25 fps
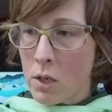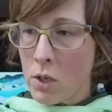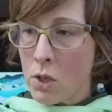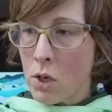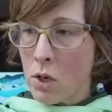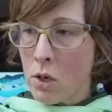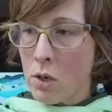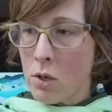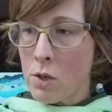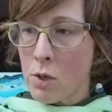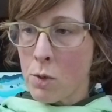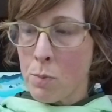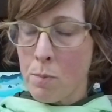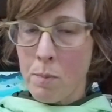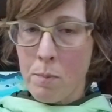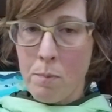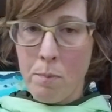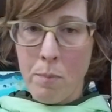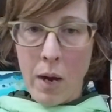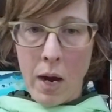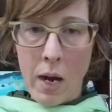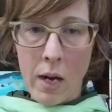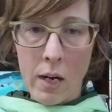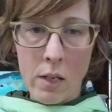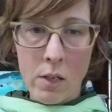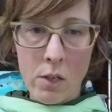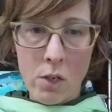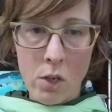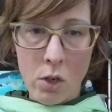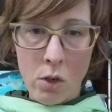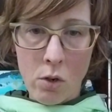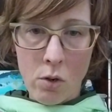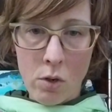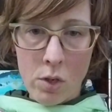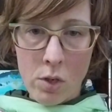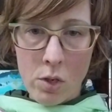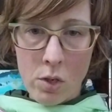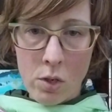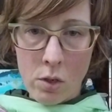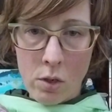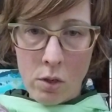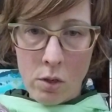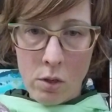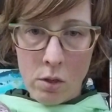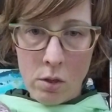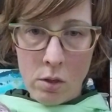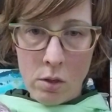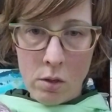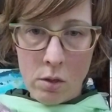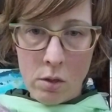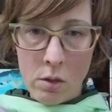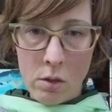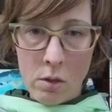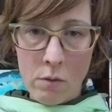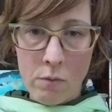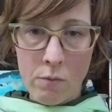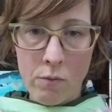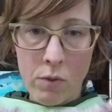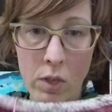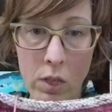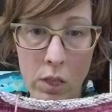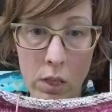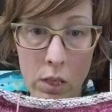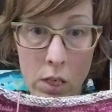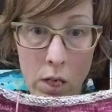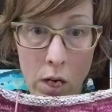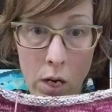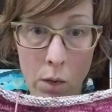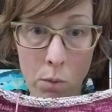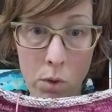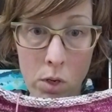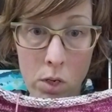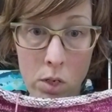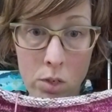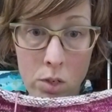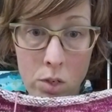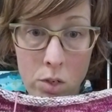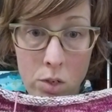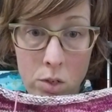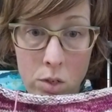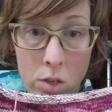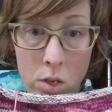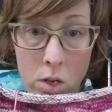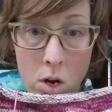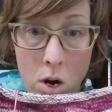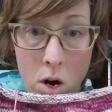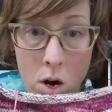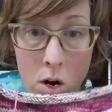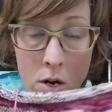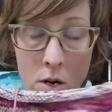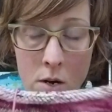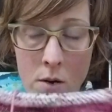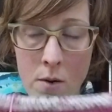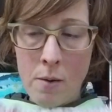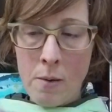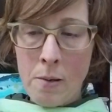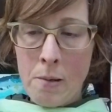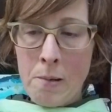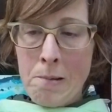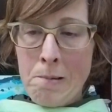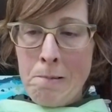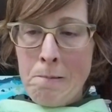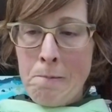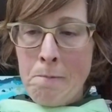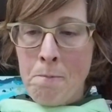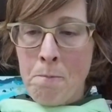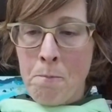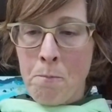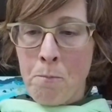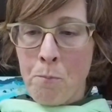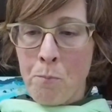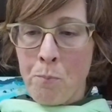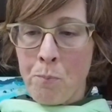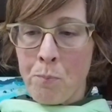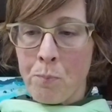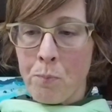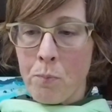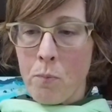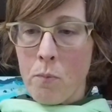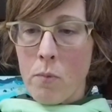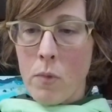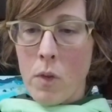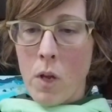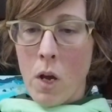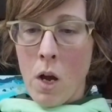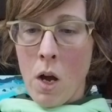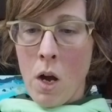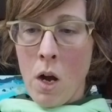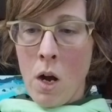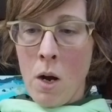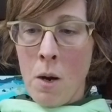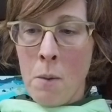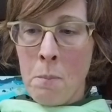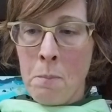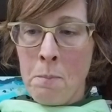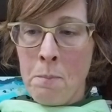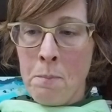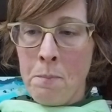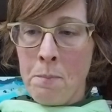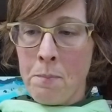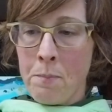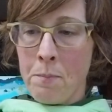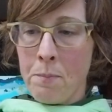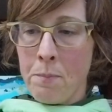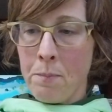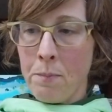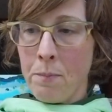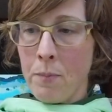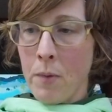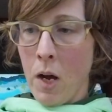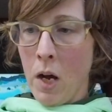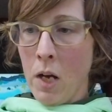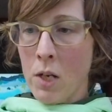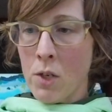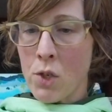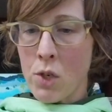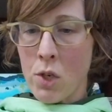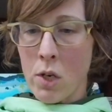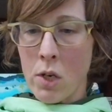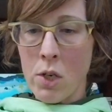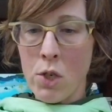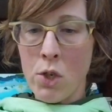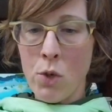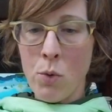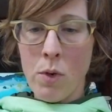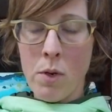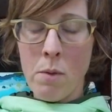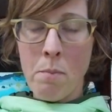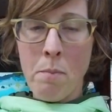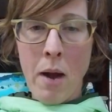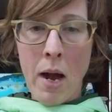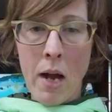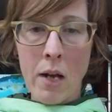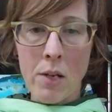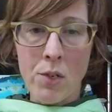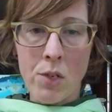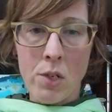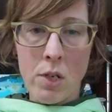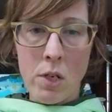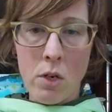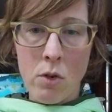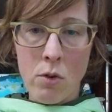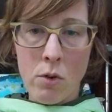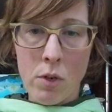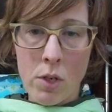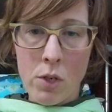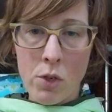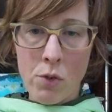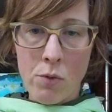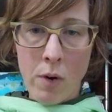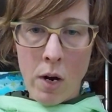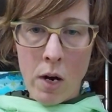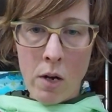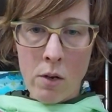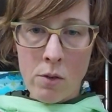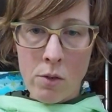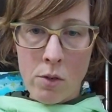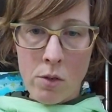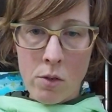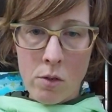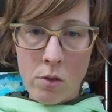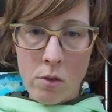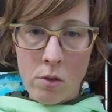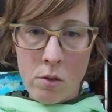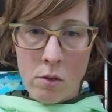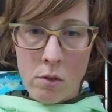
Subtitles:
turns back into crystal, Fiddly Dye Works is the yarn. I started doing mass decrease rounds.